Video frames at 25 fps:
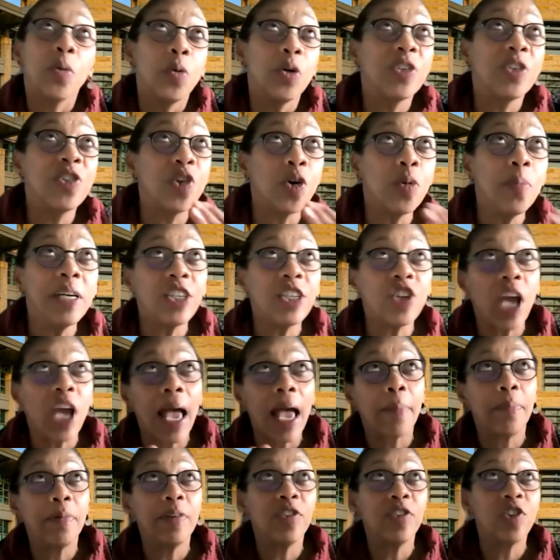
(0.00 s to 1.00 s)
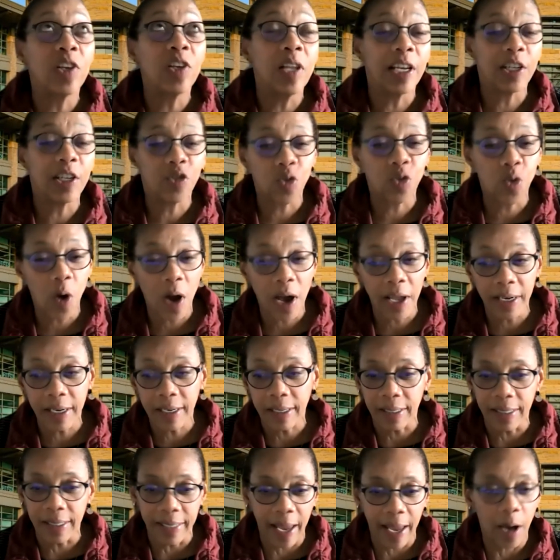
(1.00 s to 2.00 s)
so much happens
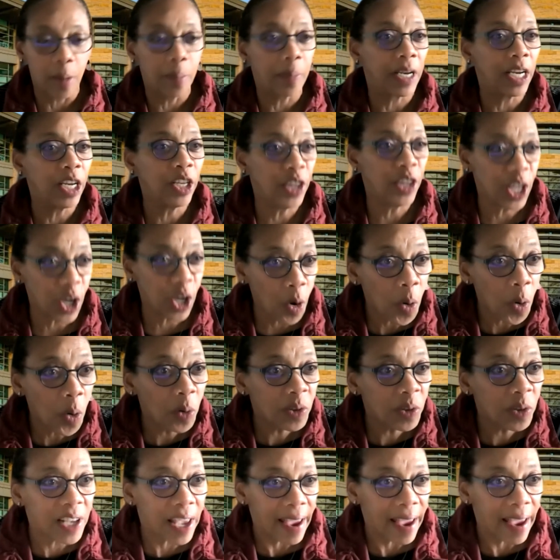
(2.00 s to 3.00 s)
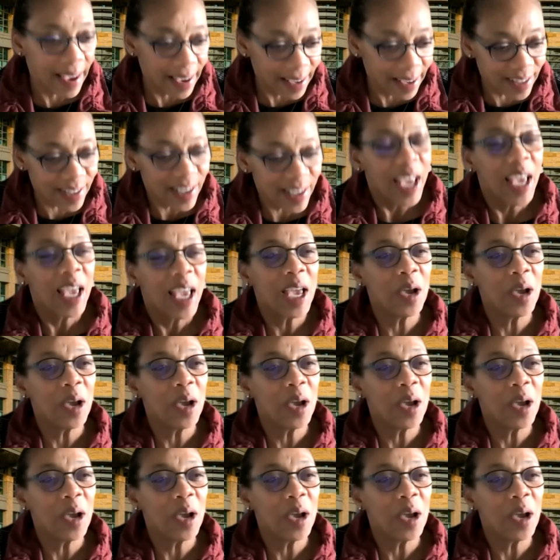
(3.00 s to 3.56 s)
electronically now, but in the old days,